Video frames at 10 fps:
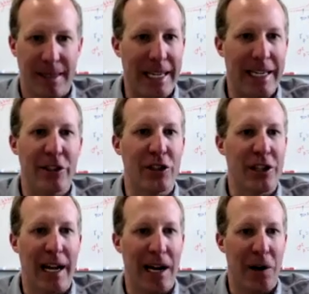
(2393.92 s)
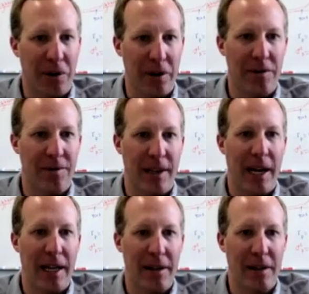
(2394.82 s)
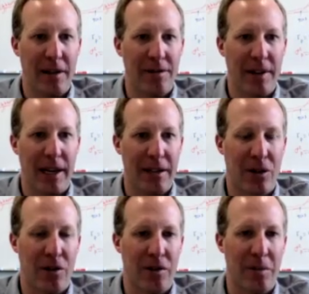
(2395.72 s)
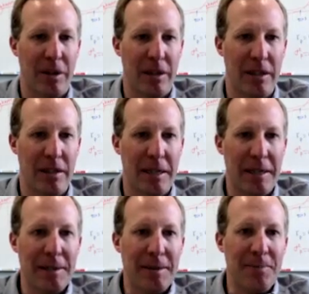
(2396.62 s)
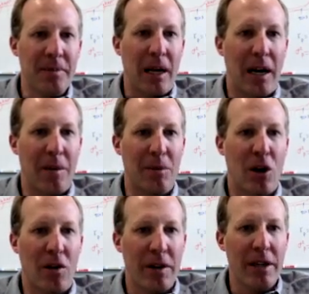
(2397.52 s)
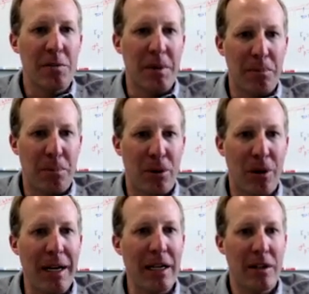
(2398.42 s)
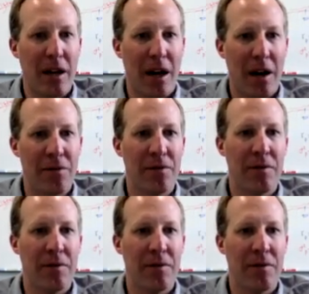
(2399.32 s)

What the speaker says: inch out of that COVID period, is COVID has been pretty tough